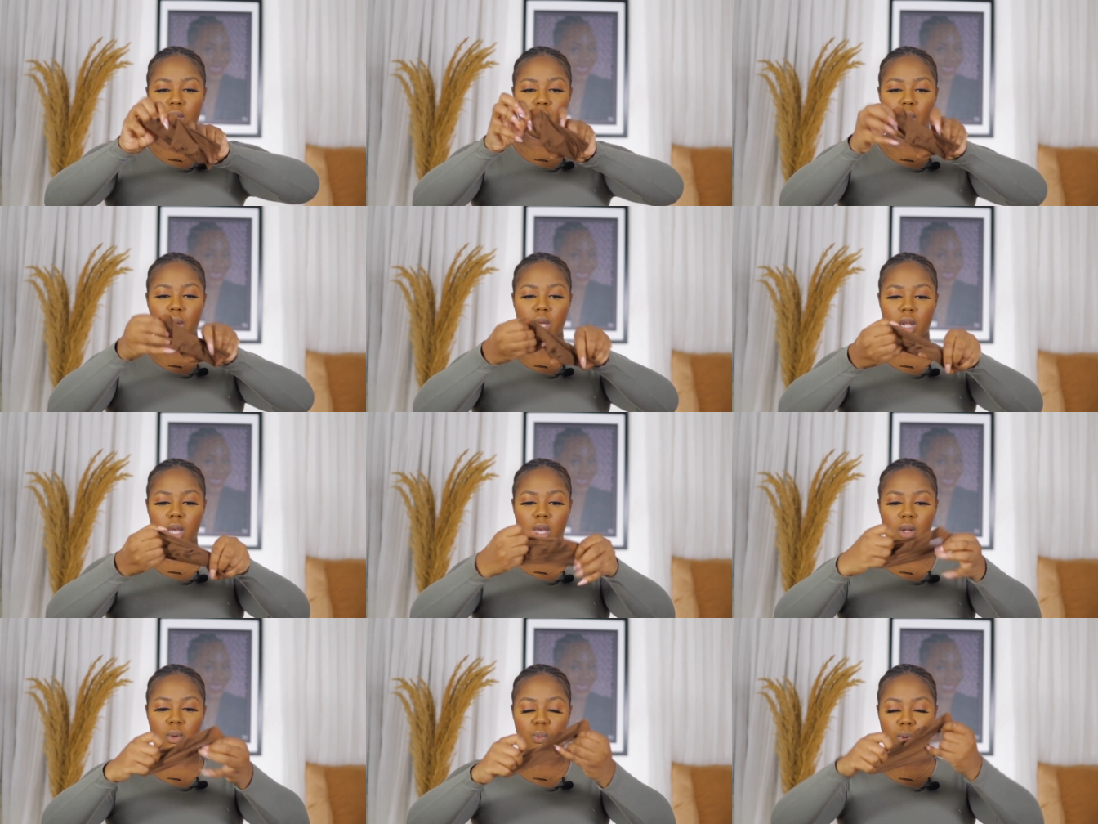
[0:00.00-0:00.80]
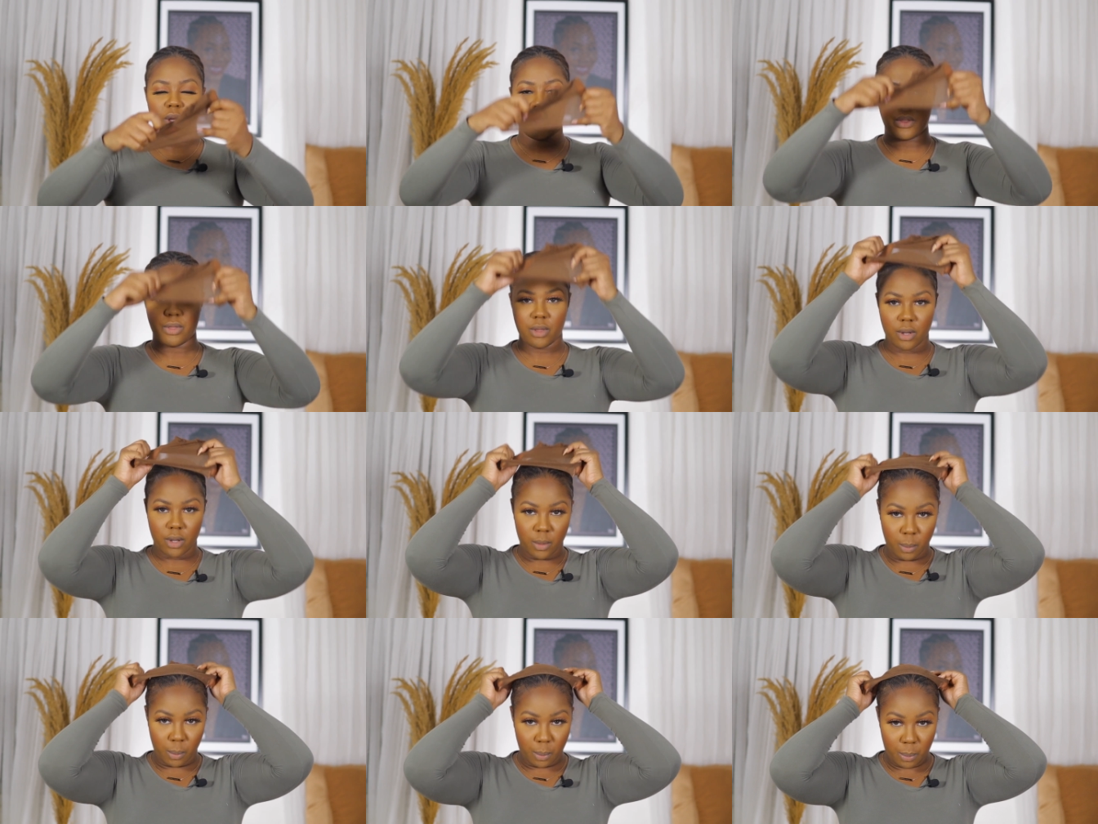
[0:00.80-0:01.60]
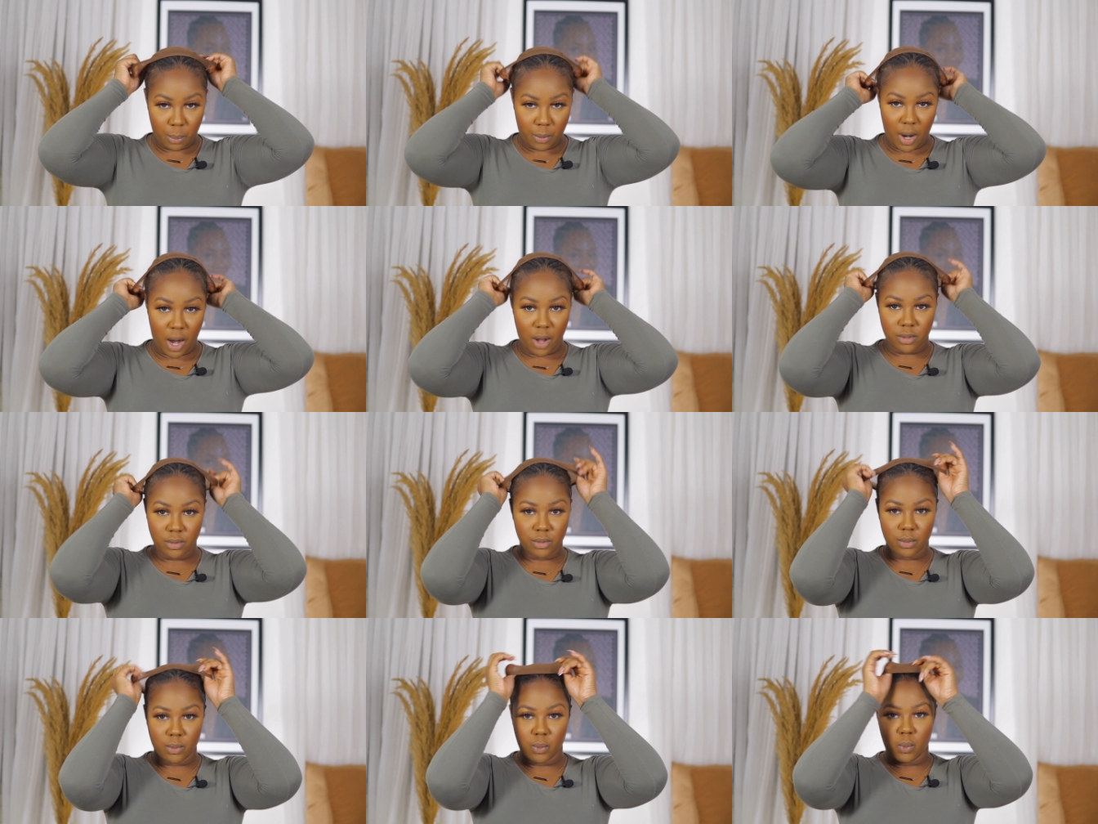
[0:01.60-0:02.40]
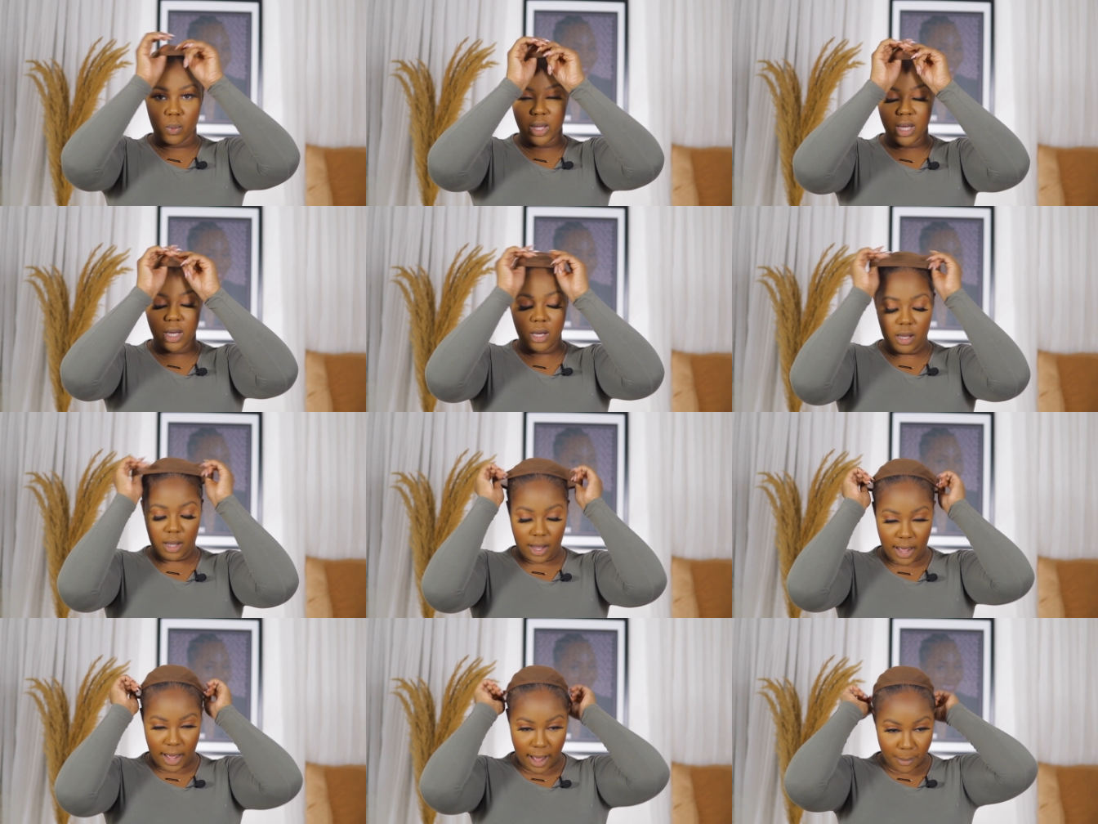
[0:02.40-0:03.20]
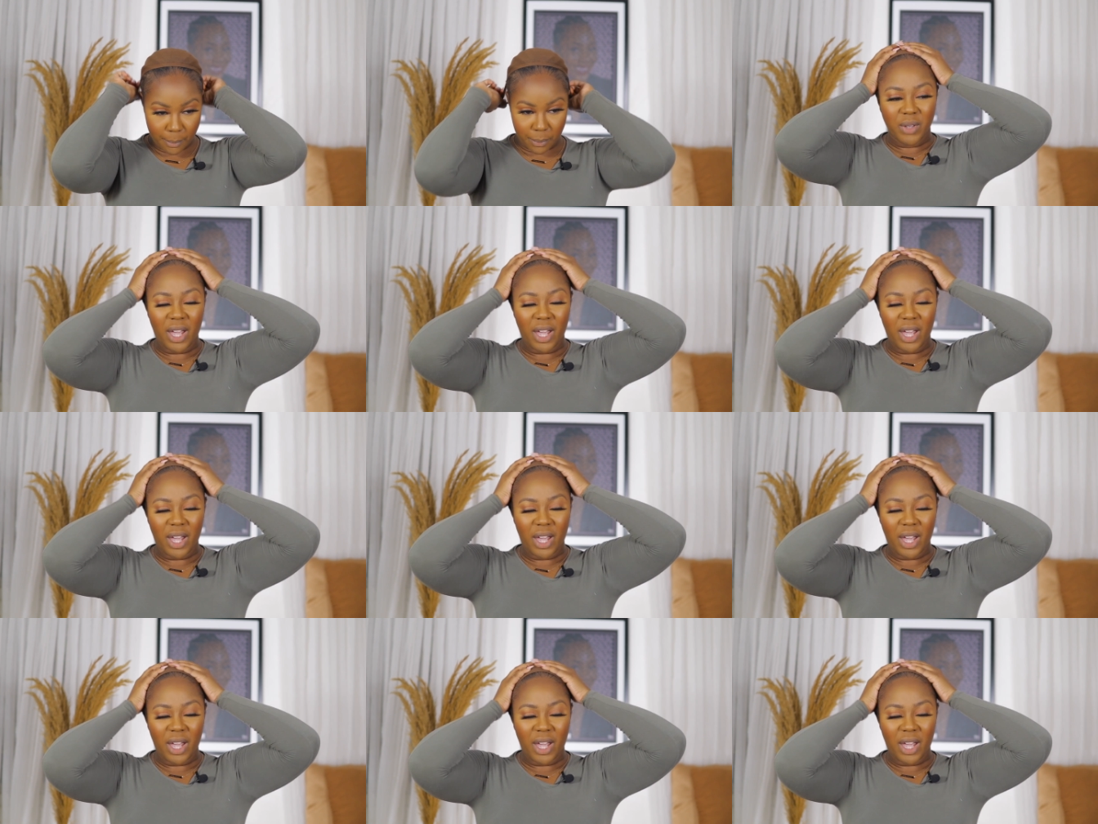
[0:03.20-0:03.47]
going in with a brown wig cap.